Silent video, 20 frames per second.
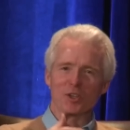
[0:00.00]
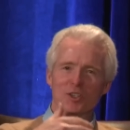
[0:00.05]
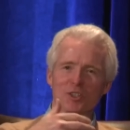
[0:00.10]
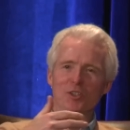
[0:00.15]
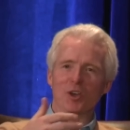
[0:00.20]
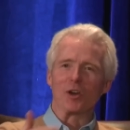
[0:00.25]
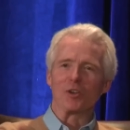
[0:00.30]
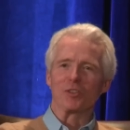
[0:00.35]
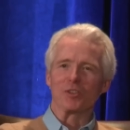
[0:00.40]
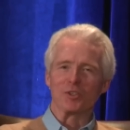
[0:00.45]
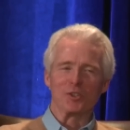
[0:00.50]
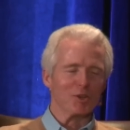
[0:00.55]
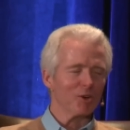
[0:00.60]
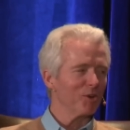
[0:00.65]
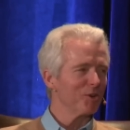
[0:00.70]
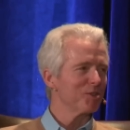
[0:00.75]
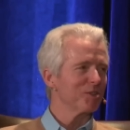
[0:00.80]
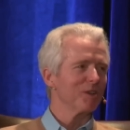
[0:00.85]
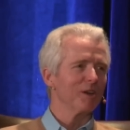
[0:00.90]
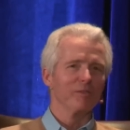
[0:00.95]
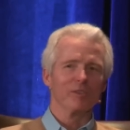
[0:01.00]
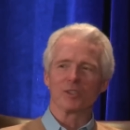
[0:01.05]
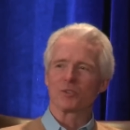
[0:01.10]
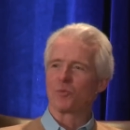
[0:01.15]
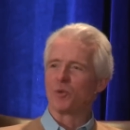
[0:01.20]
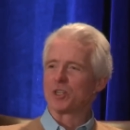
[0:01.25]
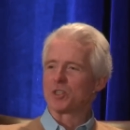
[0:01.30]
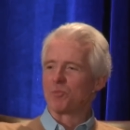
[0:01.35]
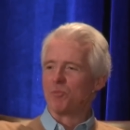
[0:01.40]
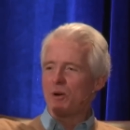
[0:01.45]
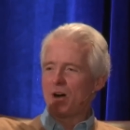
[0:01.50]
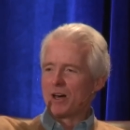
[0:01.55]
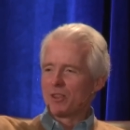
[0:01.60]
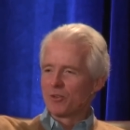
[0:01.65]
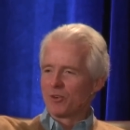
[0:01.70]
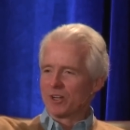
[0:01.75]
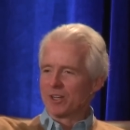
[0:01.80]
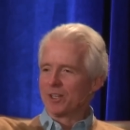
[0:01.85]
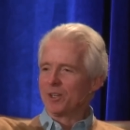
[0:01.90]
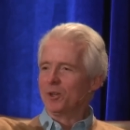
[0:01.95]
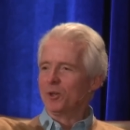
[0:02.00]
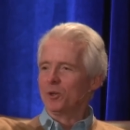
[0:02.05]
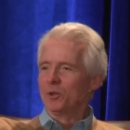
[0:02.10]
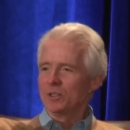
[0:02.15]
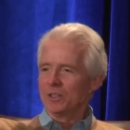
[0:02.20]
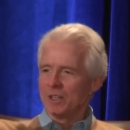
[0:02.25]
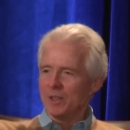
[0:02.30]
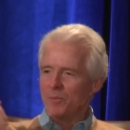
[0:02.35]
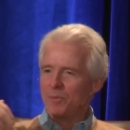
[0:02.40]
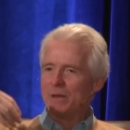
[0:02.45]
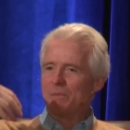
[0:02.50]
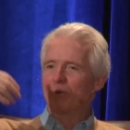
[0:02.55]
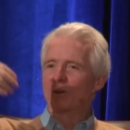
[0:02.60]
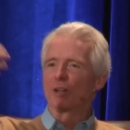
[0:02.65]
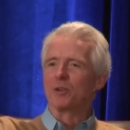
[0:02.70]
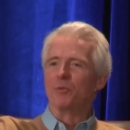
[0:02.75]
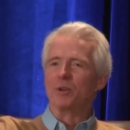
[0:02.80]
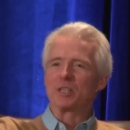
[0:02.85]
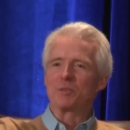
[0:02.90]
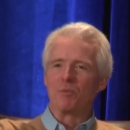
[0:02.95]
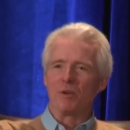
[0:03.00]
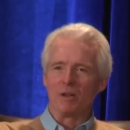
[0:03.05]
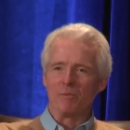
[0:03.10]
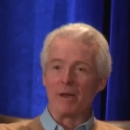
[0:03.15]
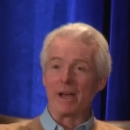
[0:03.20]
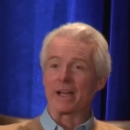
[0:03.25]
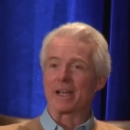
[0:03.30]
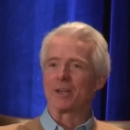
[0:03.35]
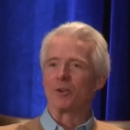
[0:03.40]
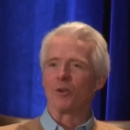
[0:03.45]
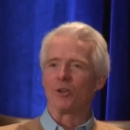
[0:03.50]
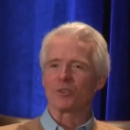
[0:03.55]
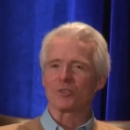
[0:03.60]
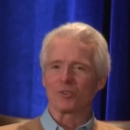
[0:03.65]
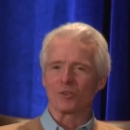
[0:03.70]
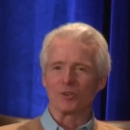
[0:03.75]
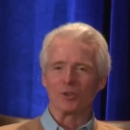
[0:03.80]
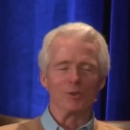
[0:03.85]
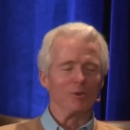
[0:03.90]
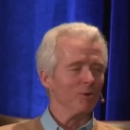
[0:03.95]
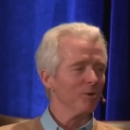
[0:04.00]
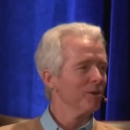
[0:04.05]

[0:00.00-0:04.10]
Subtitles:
just start the church service, what's bothering you? And then the people could respond back, and also you.